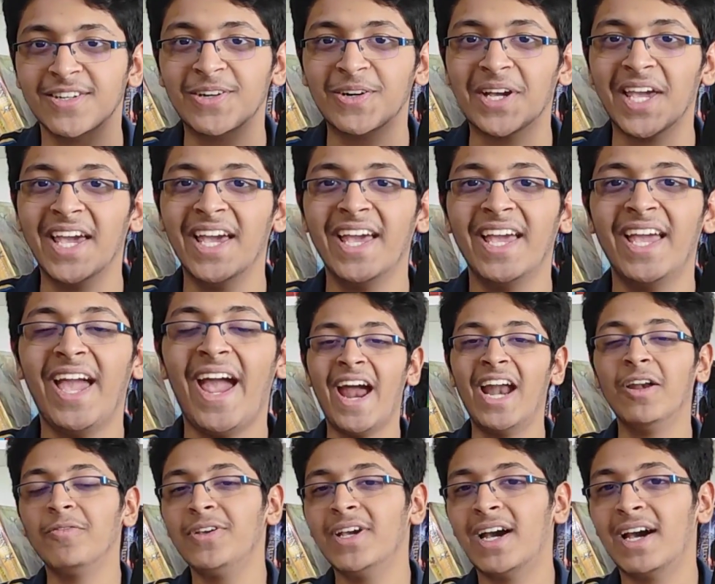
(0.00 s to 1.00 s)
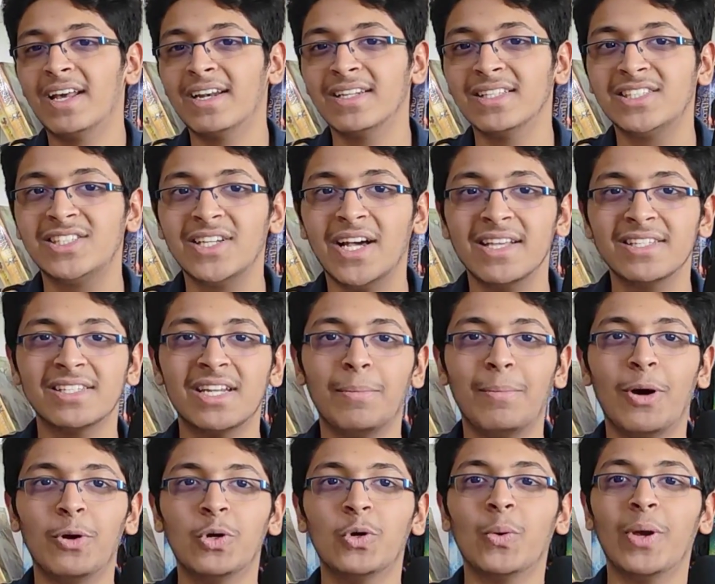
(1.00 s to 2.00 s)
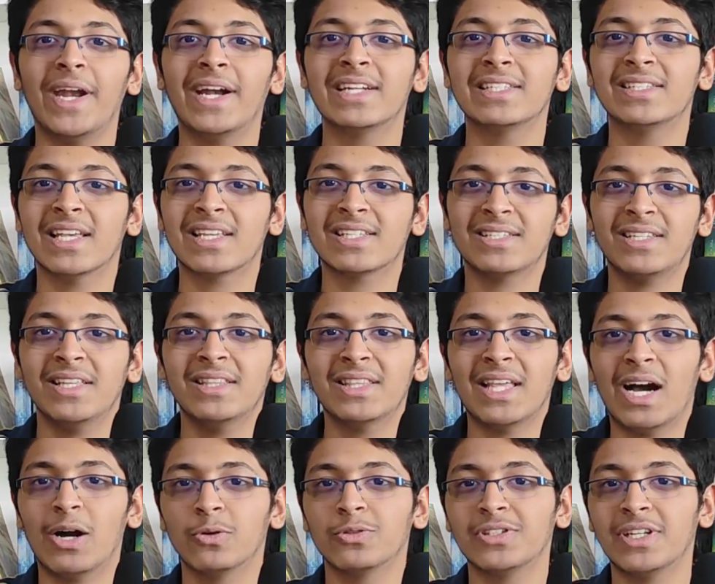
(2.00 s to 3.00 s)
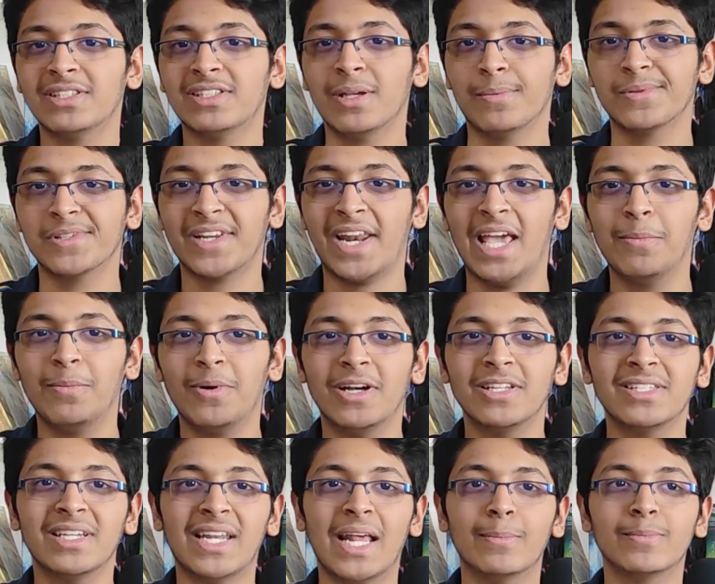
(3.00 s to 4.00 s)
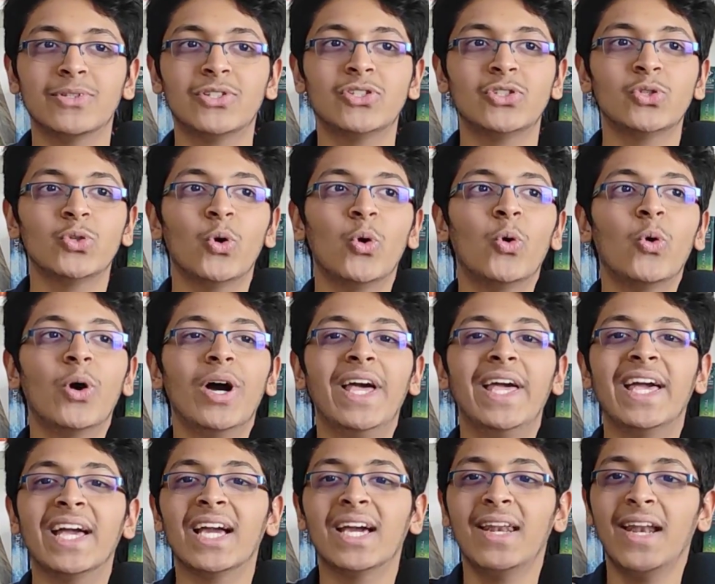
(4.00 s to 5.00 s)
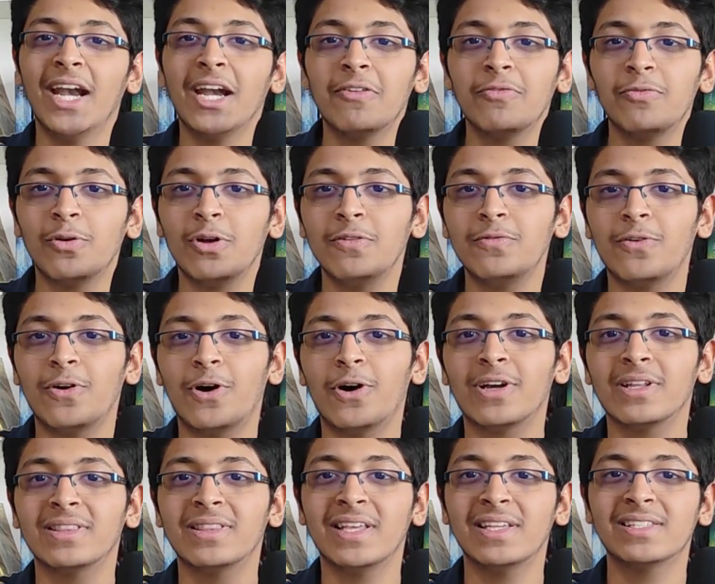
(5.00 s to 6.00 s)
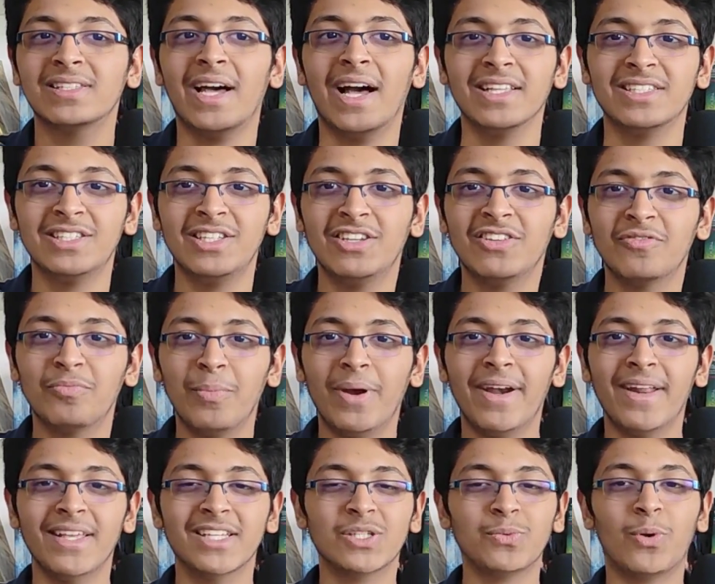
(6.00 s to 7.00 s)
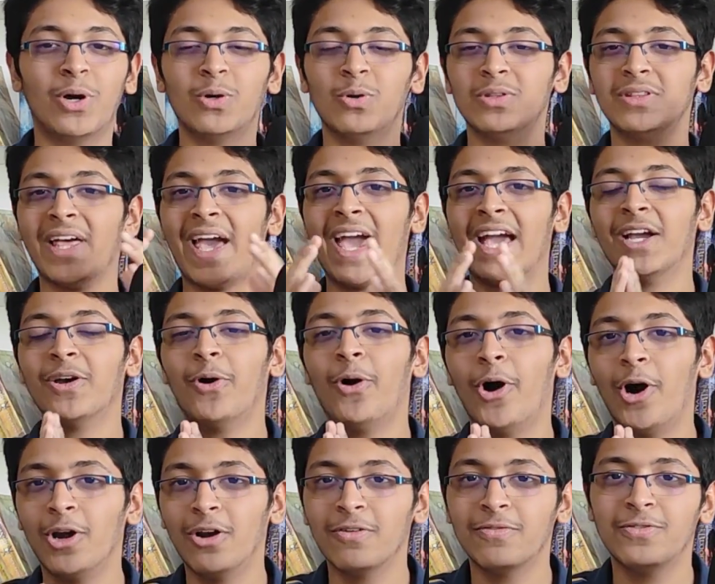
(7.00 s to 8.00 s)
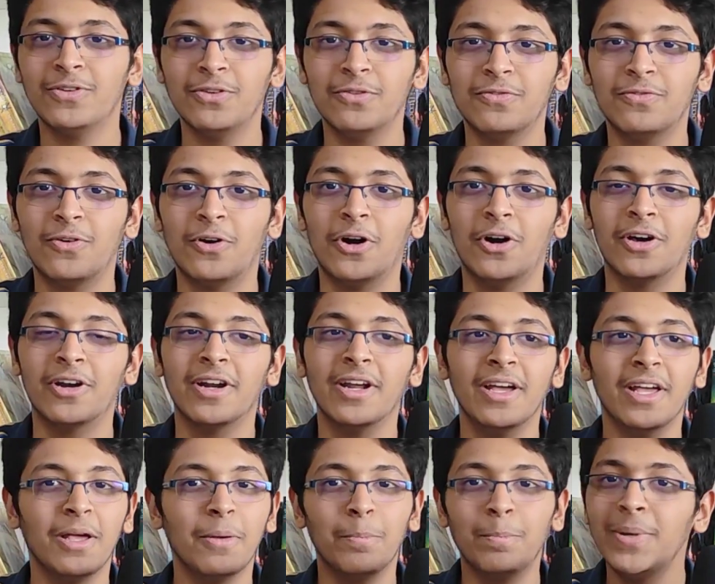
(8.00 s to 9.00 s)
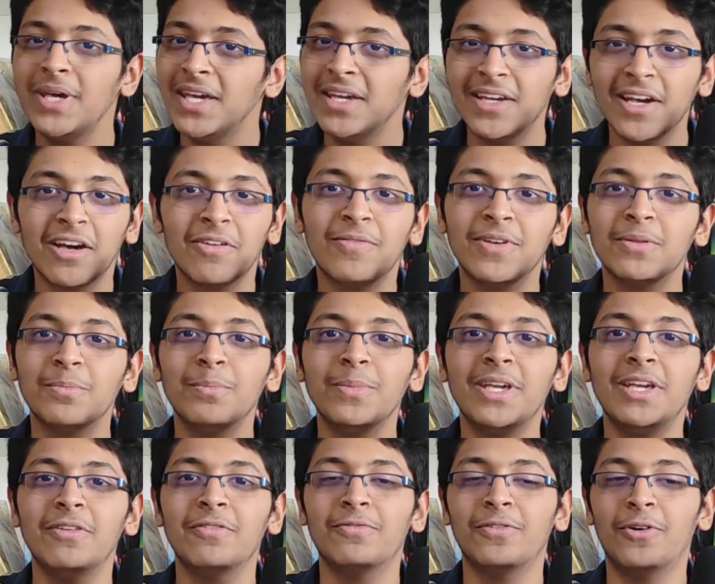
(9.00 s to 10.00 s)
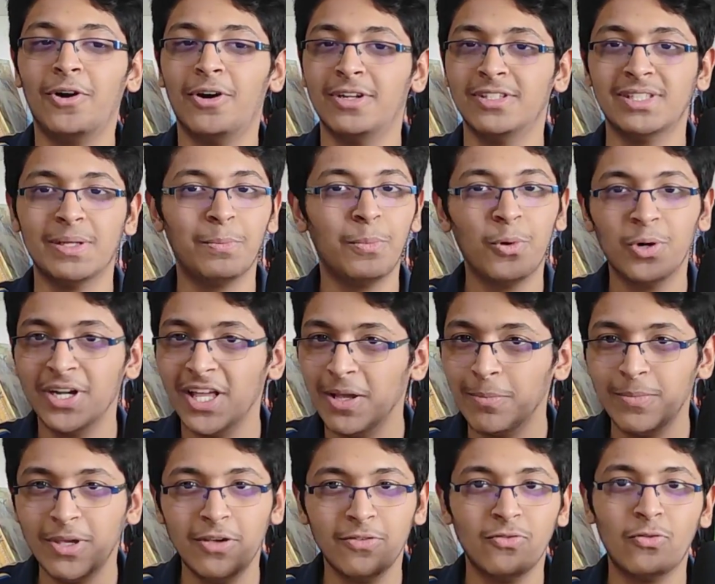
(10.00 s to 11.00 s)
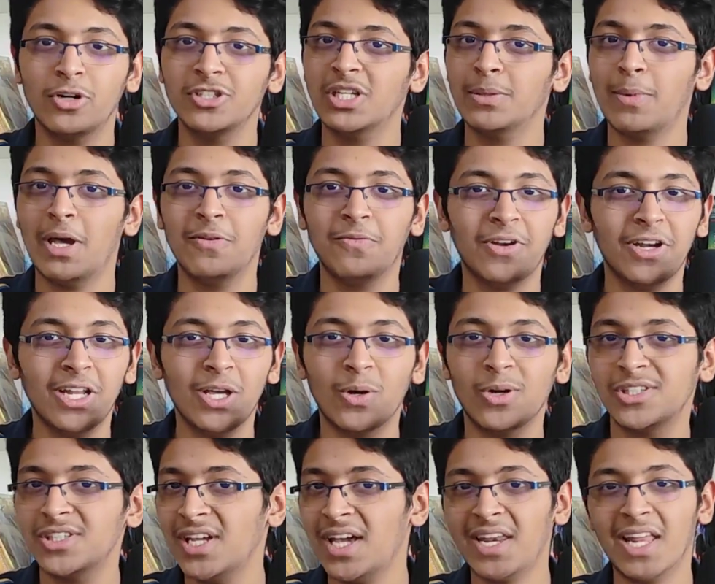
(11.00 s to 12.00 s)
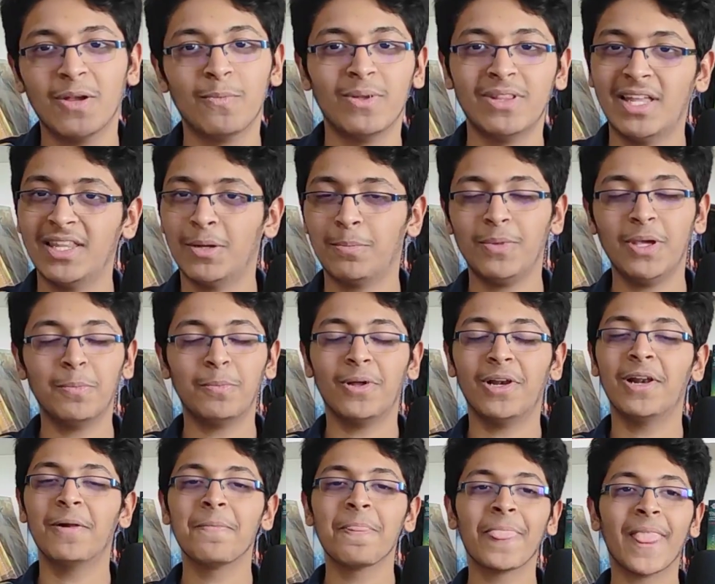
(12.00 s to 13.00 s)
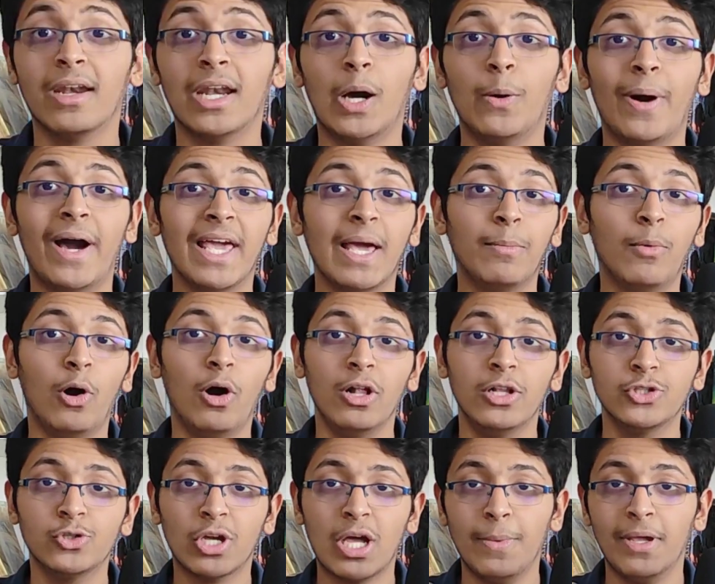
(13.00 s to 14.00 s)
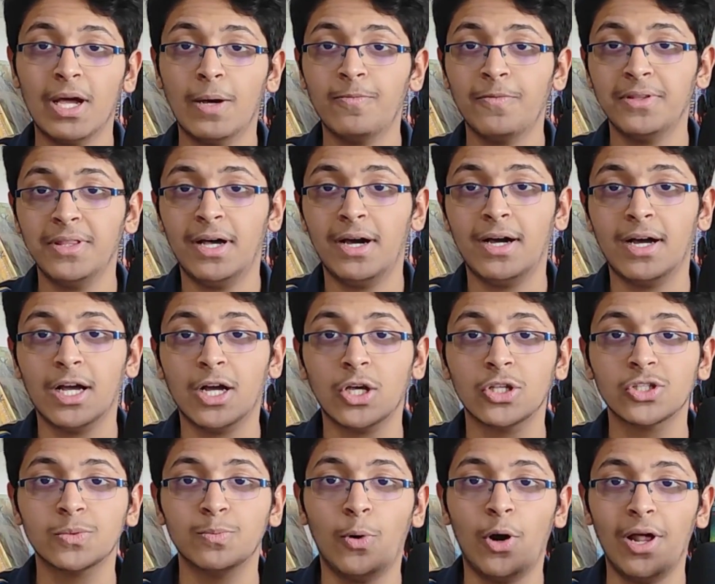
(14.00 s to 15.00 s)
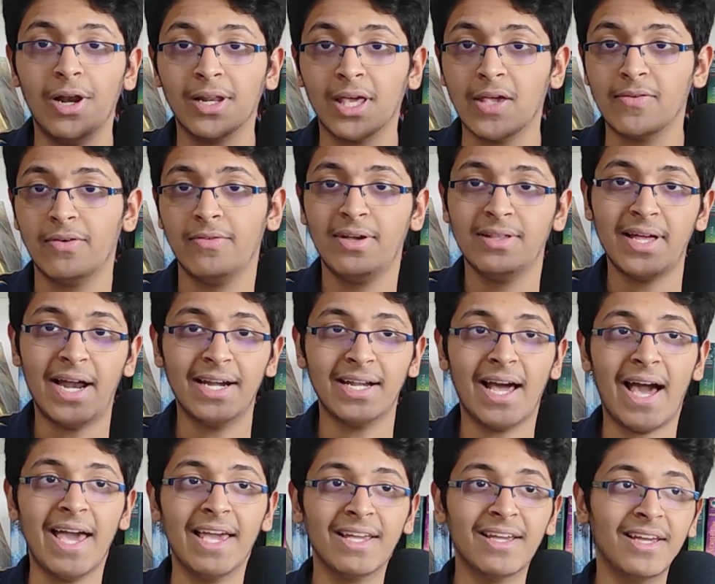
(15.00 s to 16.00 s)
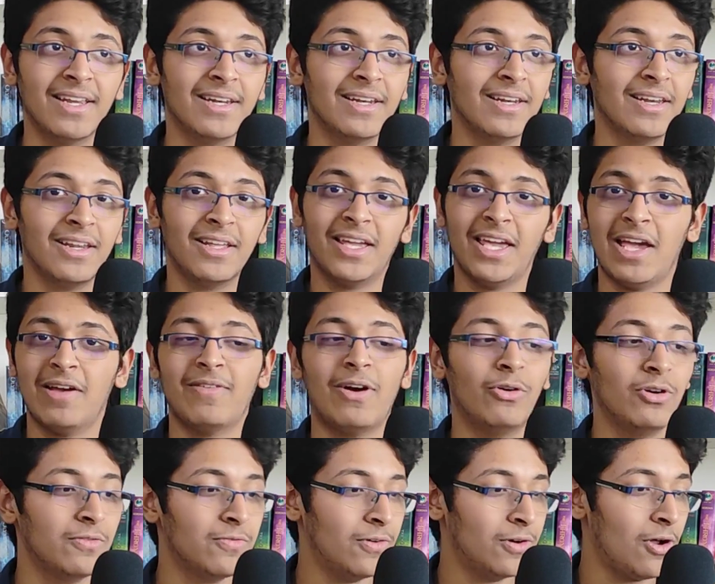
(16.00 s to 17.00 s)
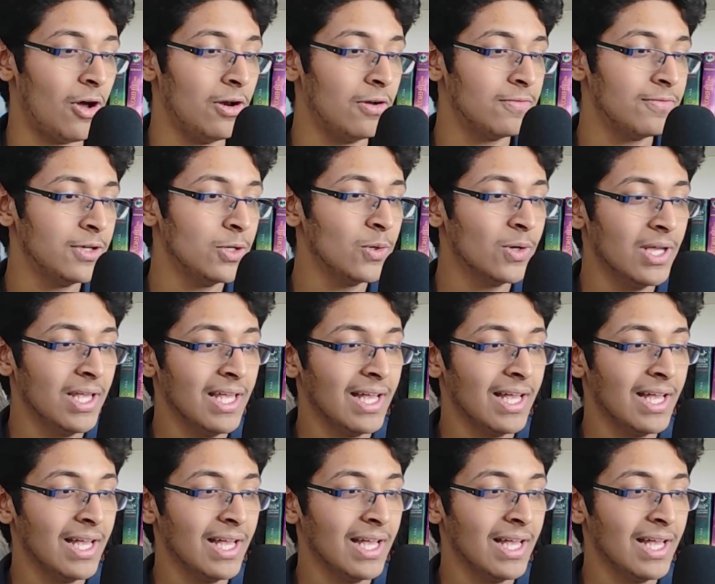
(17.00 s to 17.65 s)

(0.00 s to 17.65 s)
Okay, and we are just about to hit 60,000 subscribers, and I'm so grateful for this achievement. I just want to thank all of you for being here with me, for supporting me, watching my video, sharing with other people. Now I am also coming up with a small giveaway that I can give out for all of you.